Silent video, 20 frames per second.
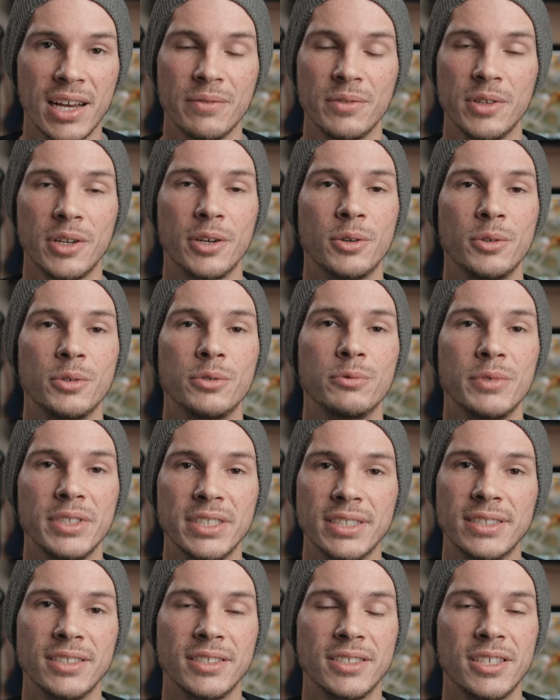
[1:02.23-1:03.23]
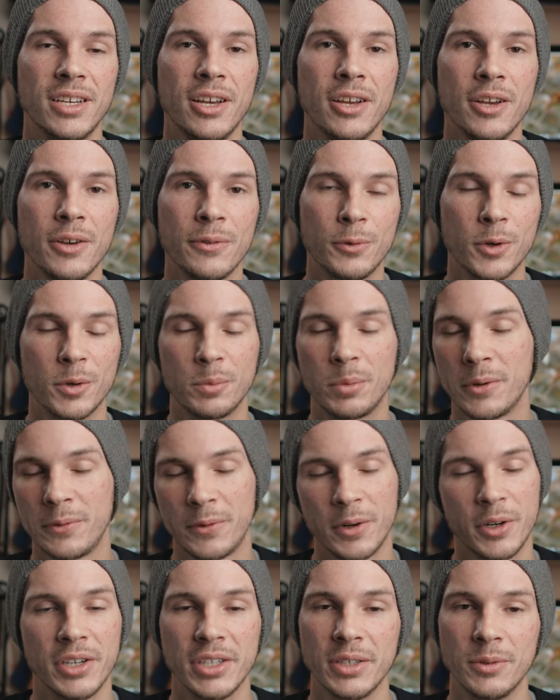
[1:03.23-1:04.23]
have their own reasons for
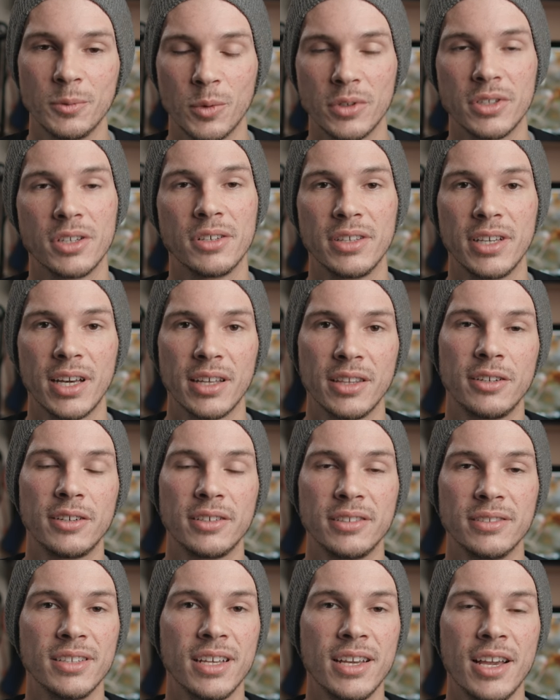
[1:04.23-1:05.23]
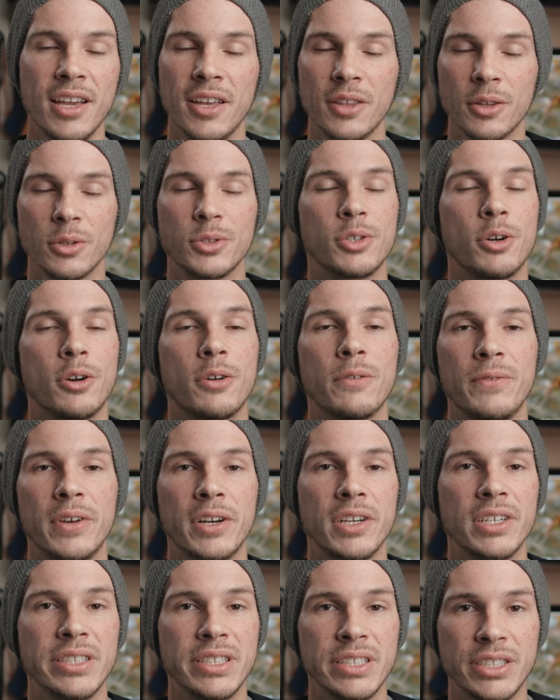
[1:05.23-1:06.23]
preferring one or the other, and those are all
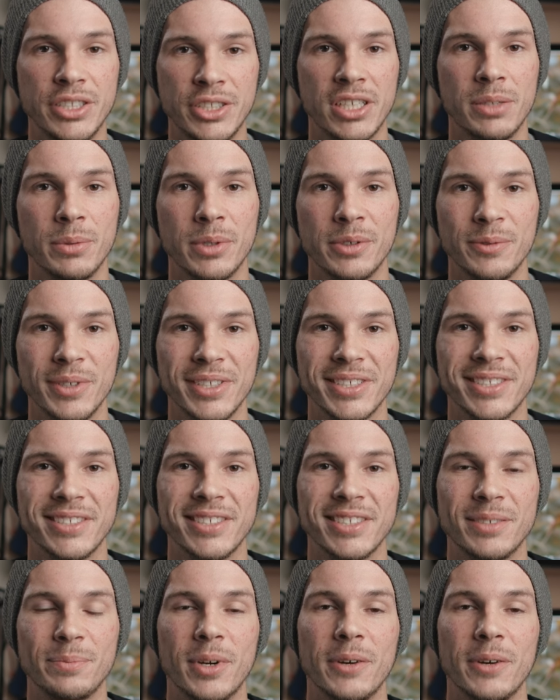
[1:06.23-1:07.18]
very legitimate reasons.